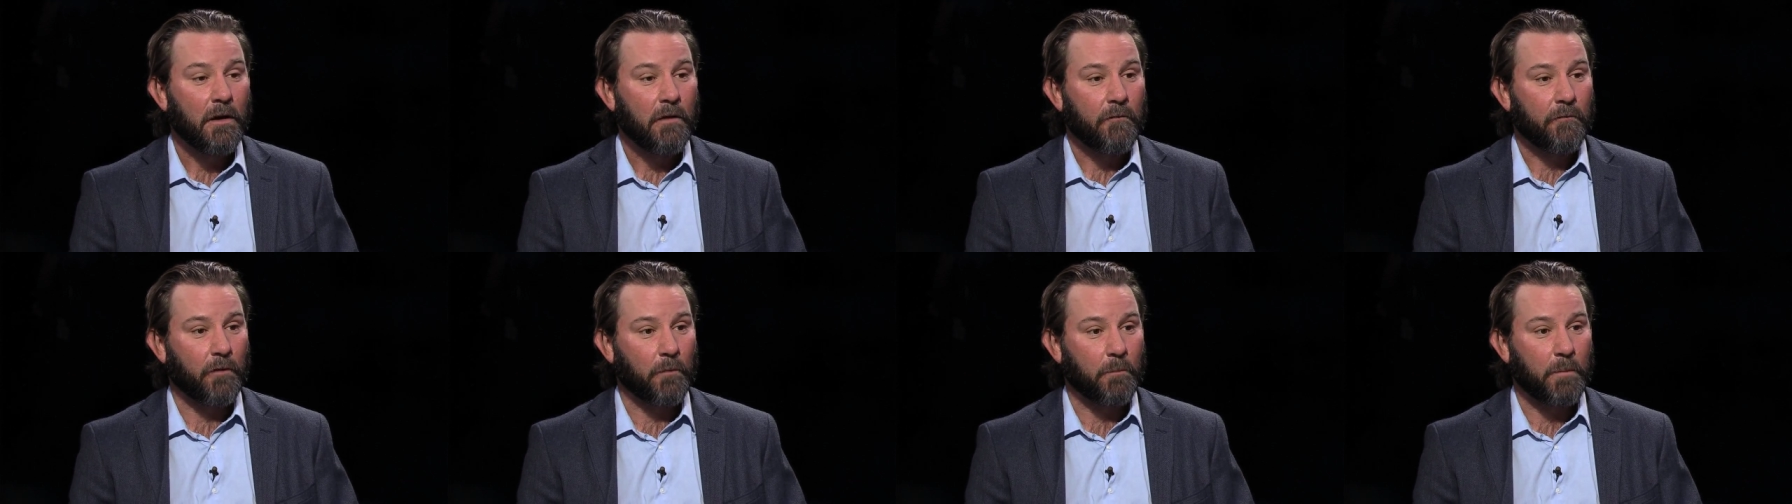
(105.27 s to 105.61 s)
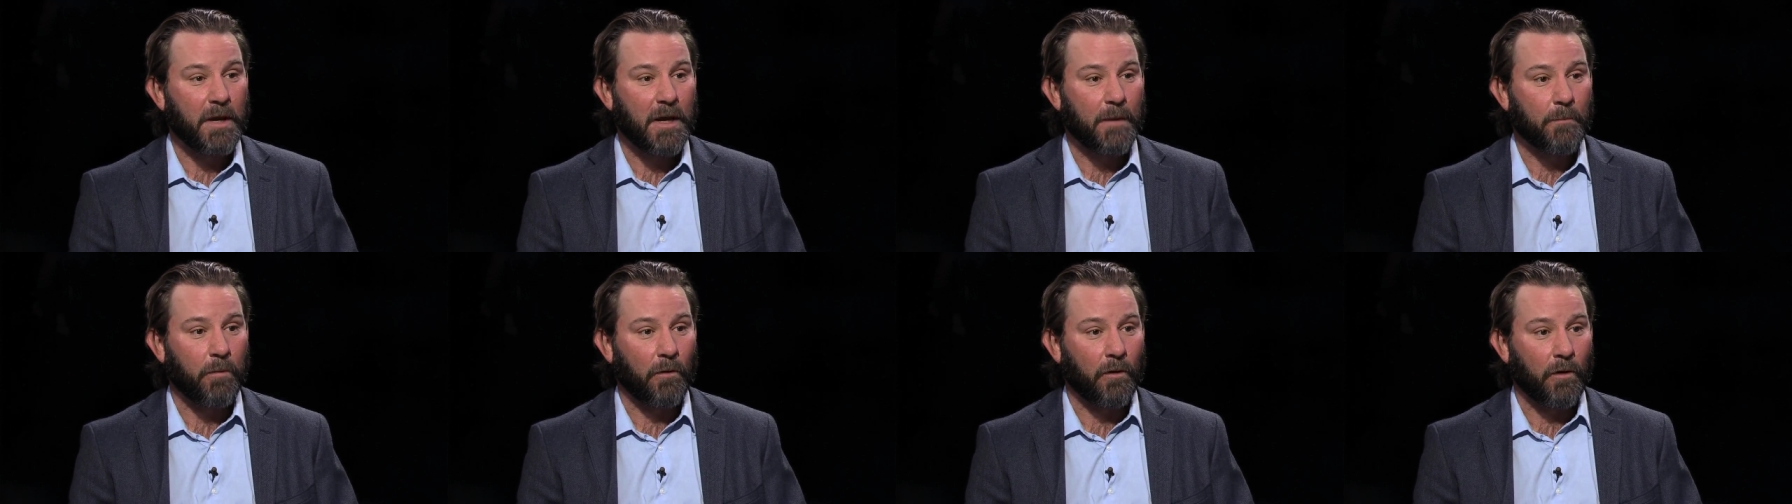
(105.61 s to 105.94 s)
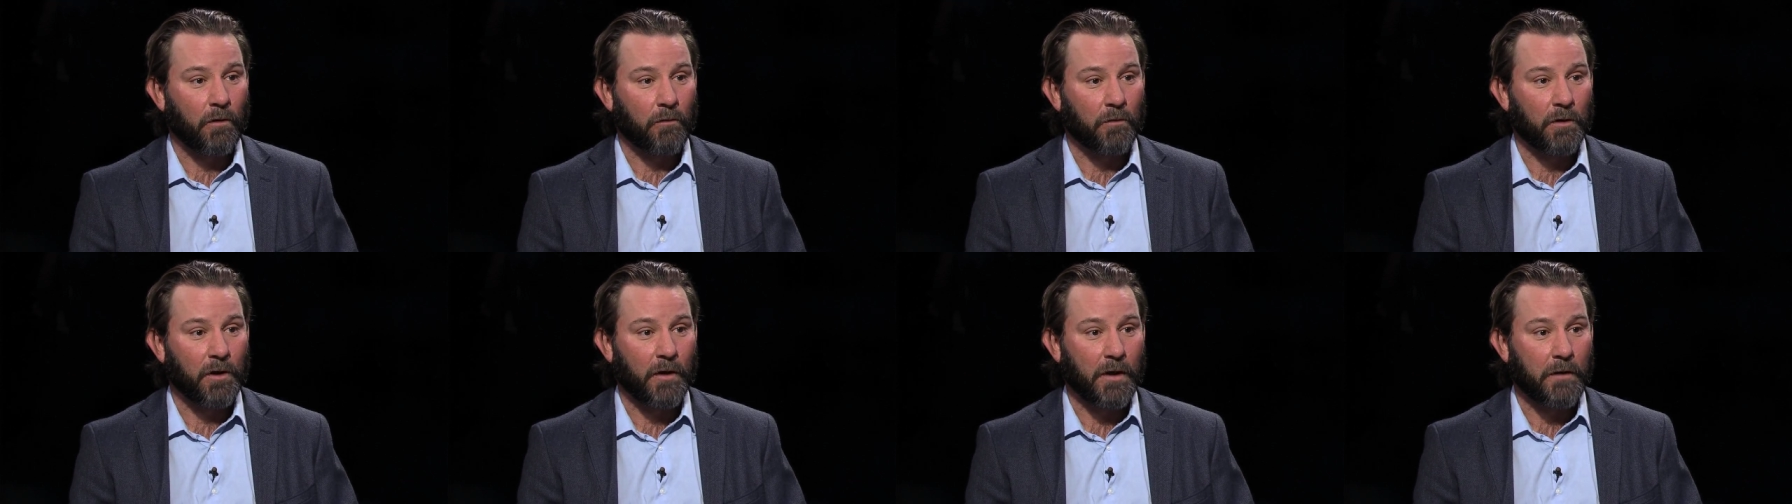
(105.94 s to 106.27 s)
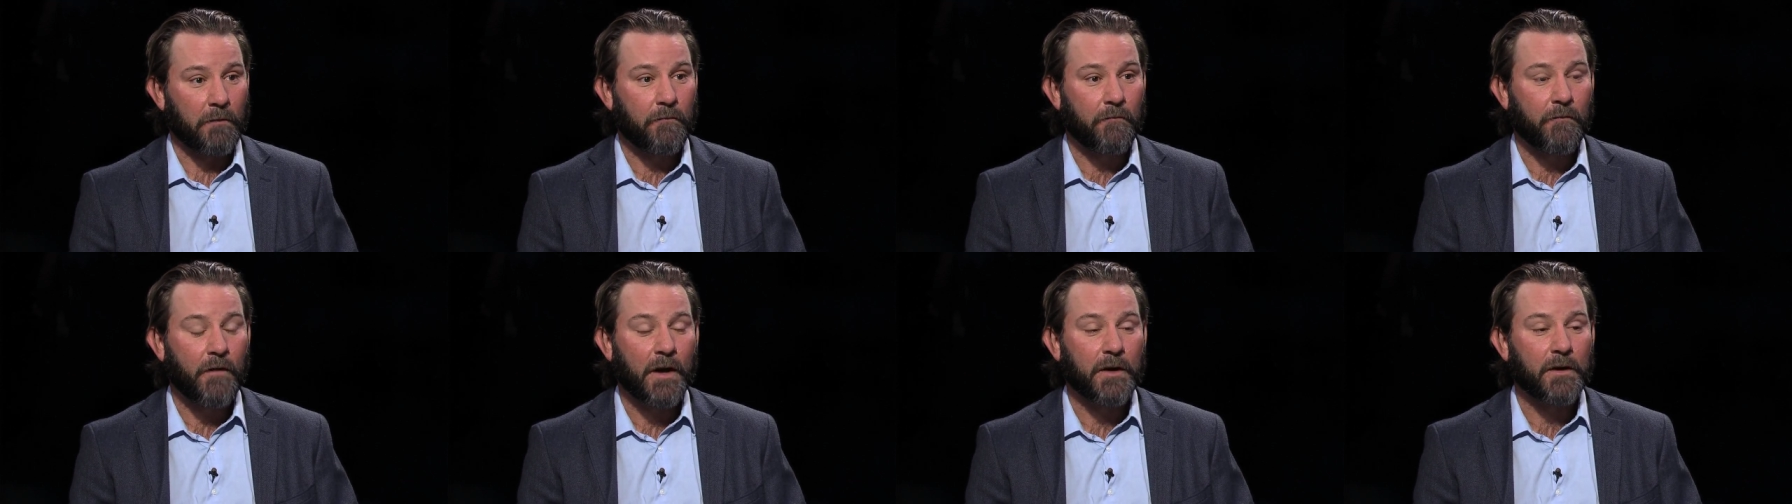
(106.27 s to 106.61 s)
for people a really
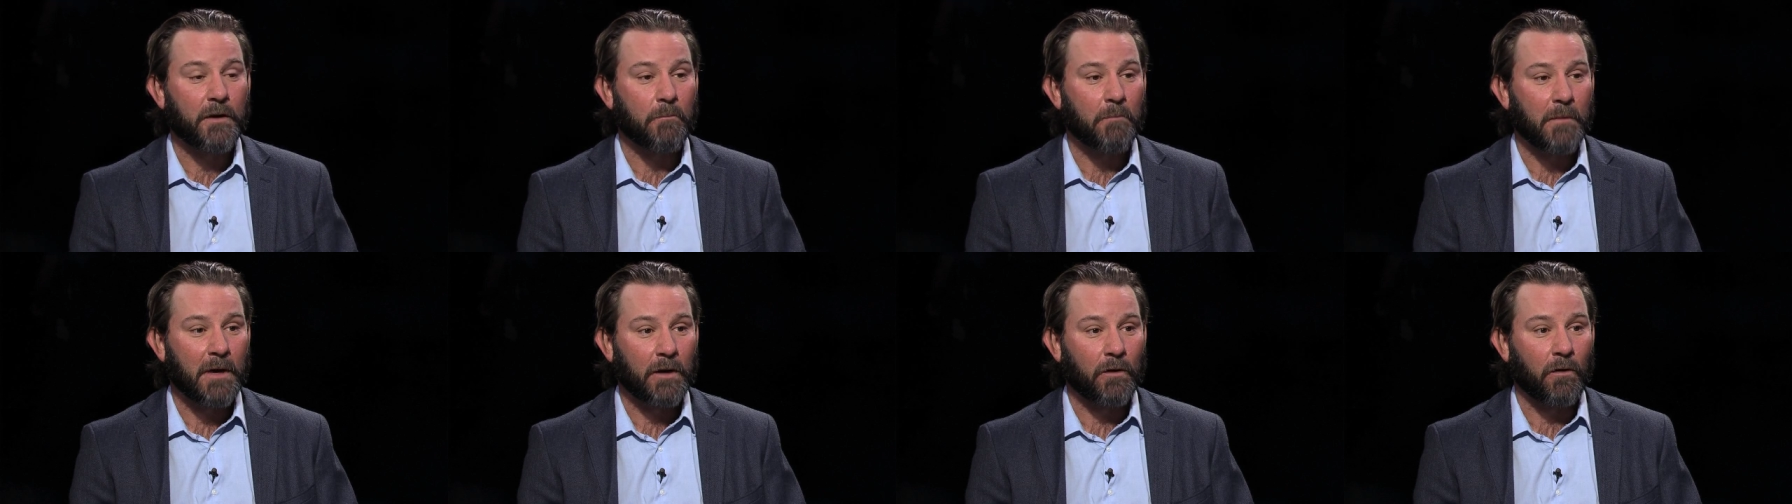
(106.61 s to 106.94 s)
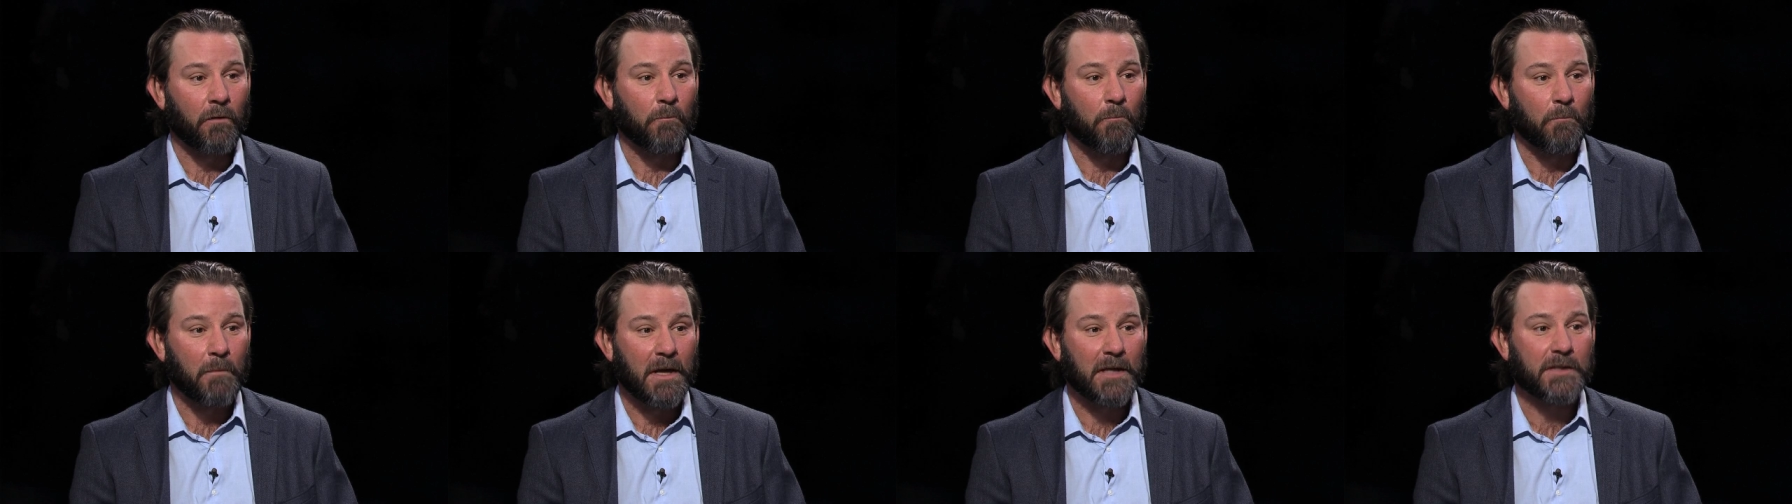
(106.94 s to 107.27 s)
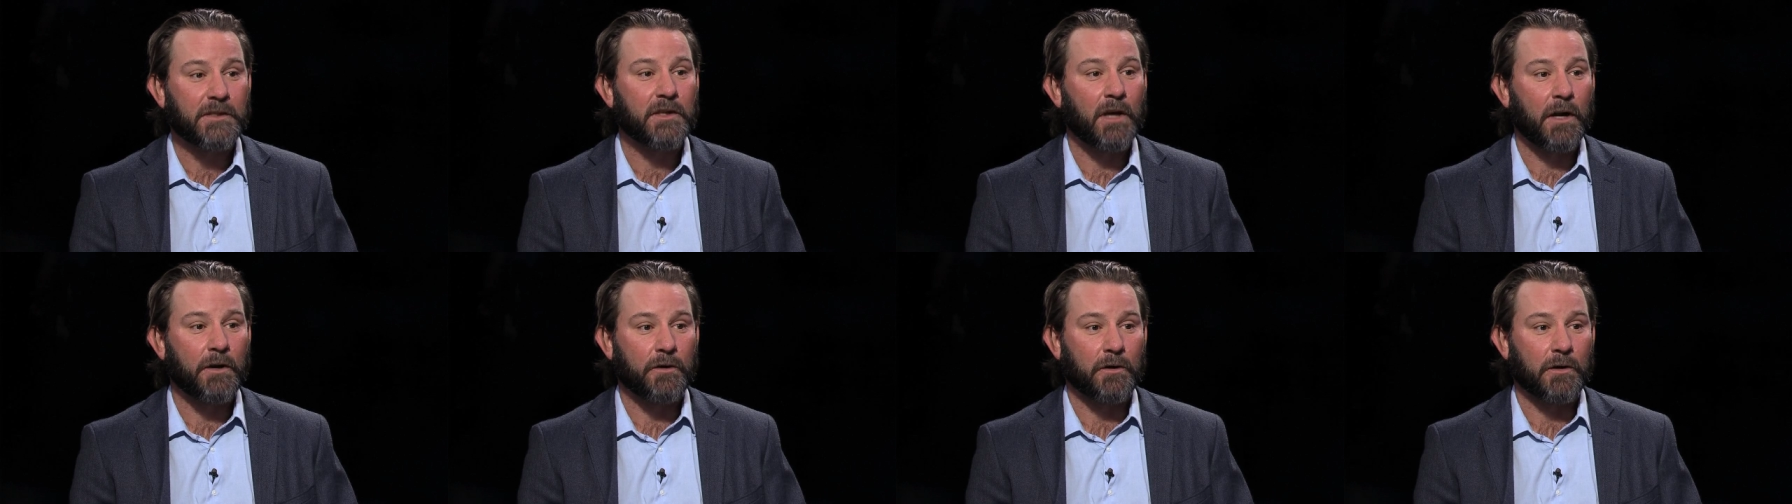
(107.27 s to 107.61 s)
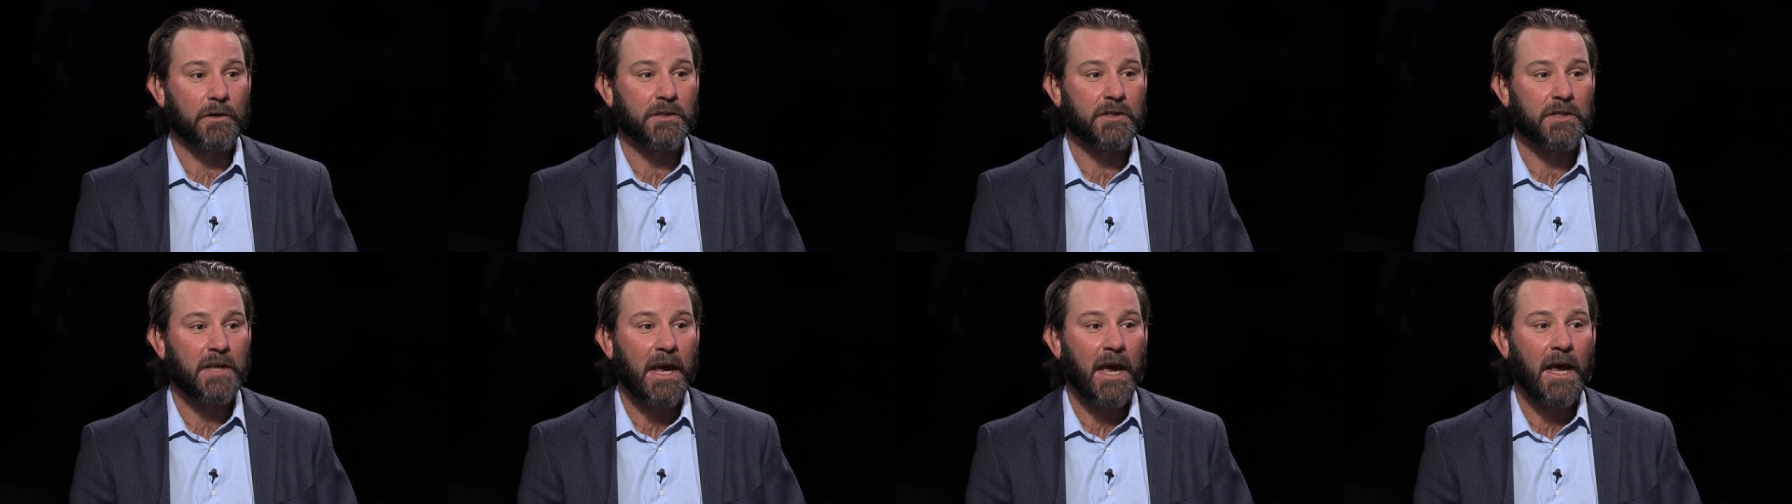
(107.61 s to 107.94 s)
fundamental
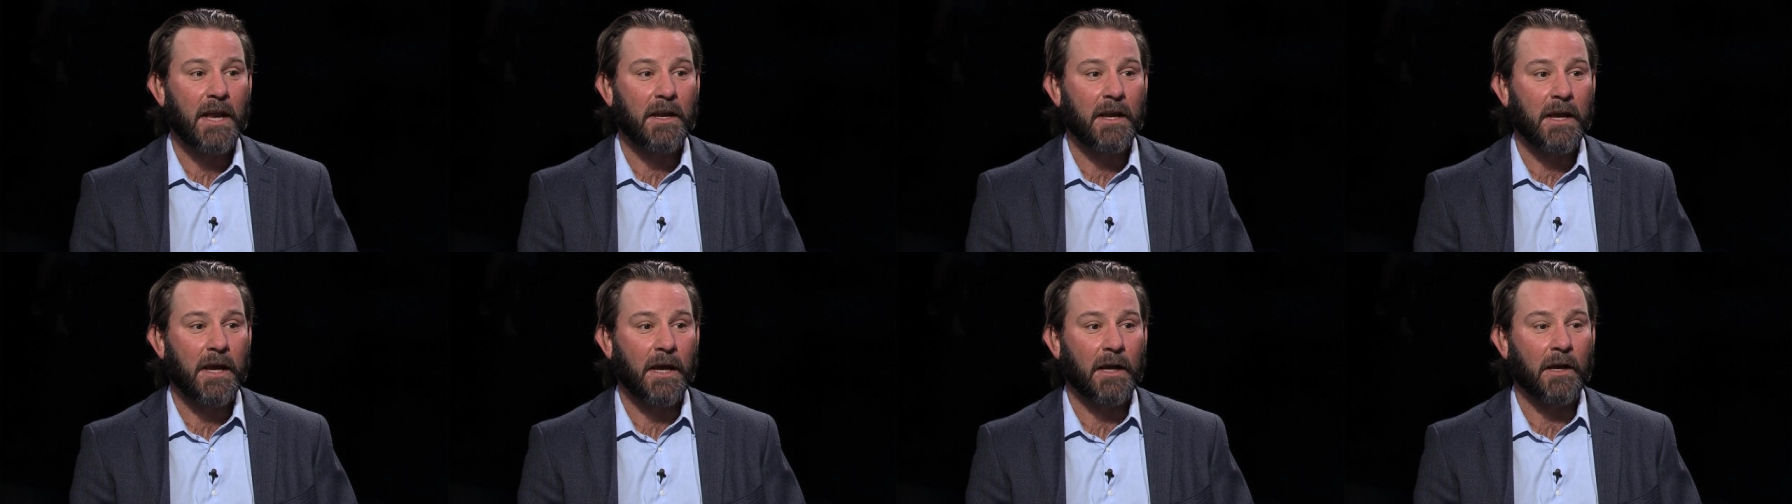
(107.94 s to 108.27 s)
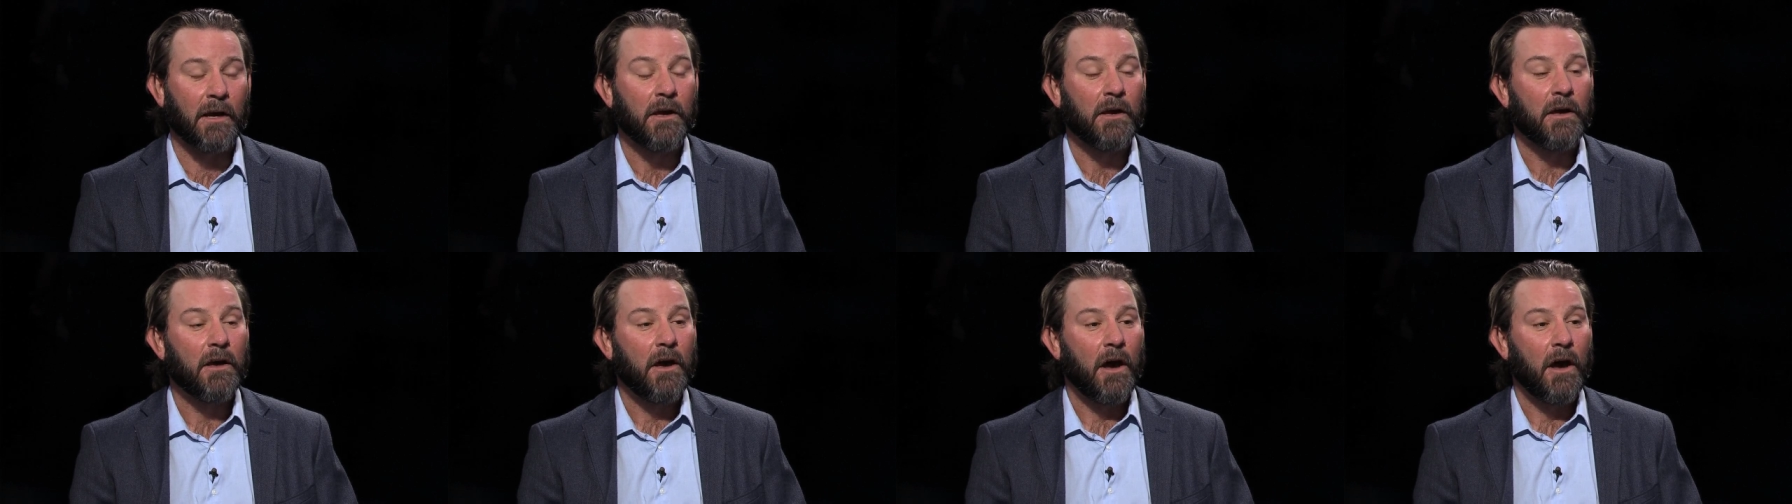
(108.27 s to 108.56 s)
misunderstanding